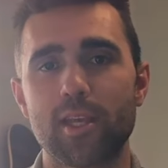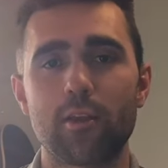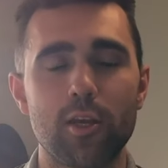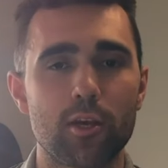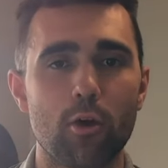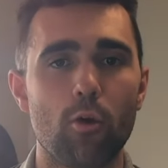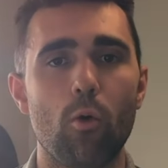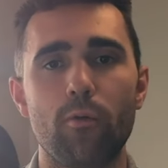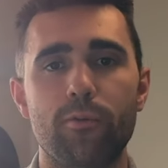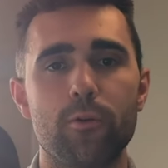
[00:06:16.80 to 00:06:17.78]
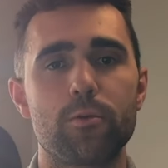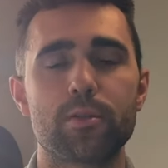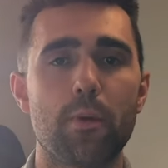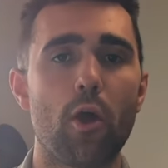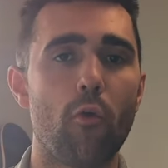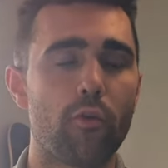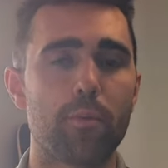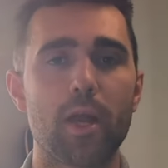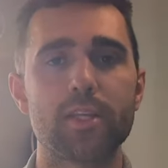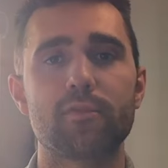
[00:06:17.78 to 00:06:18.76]
saying you need to go to Whole Foods and buy
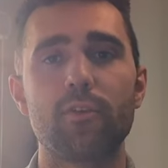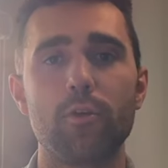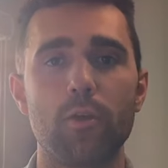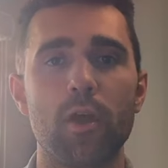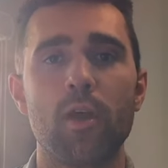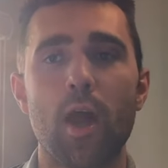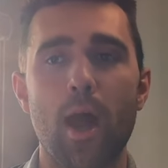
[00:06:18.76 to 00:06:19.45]
overpriced food.